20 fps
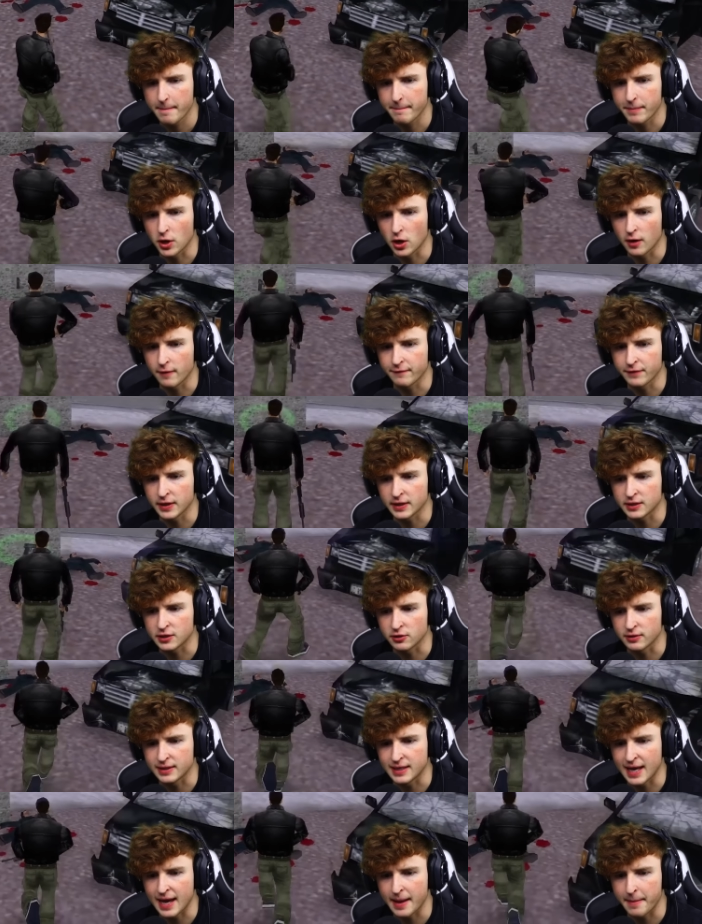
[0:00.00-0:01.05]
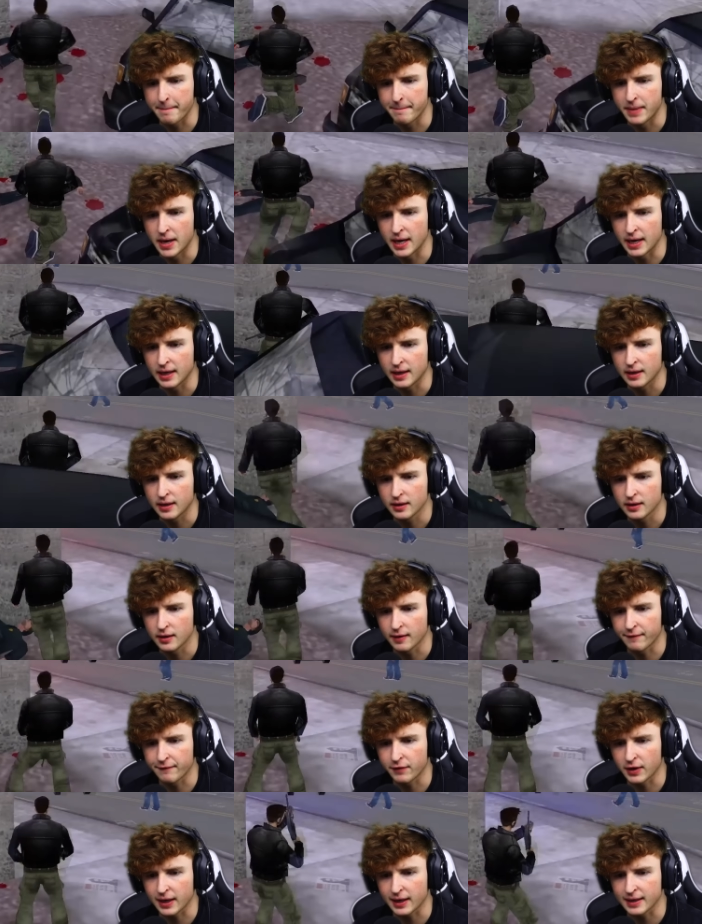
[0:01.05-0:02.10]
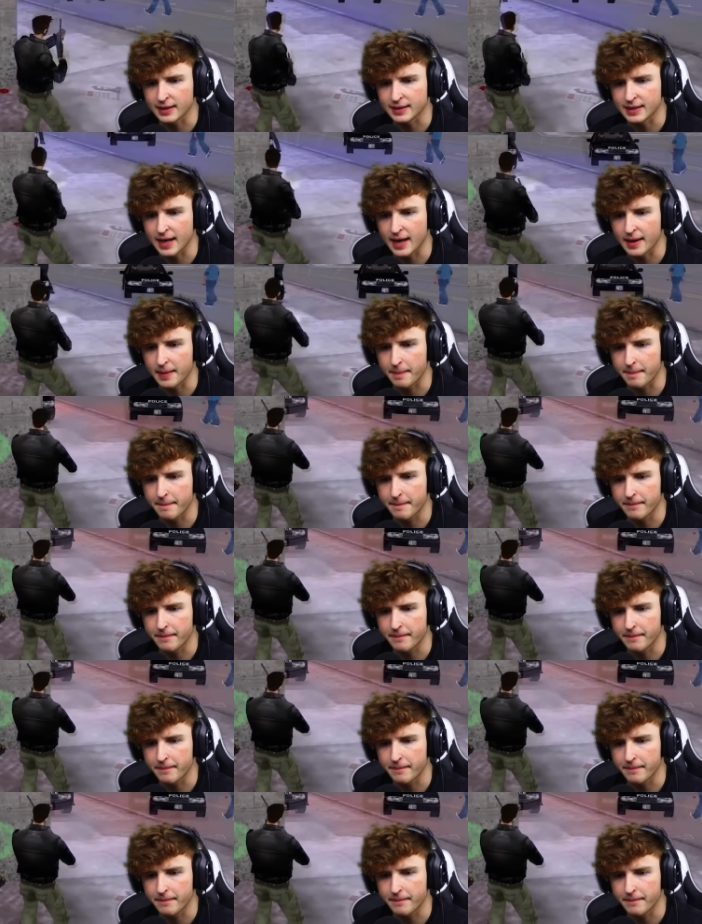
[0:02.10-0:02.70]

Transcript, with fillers: Perfect. You're dead, buddy. You're freaking dead.